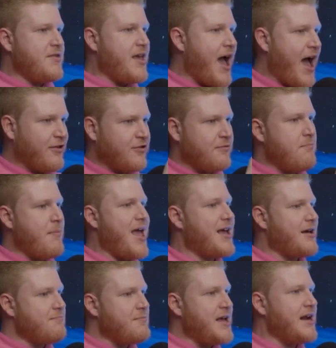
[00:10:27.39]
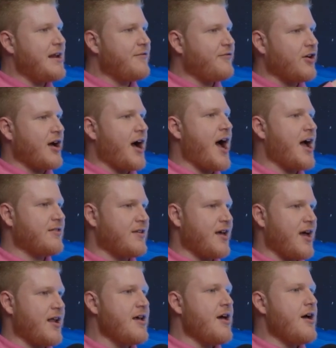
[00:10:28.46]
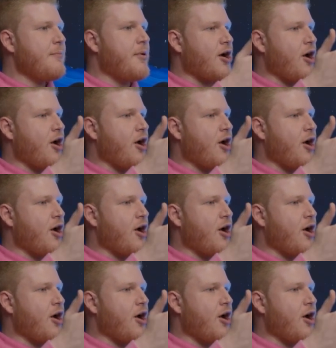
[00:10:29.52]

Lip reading: yes, make meaningful content, but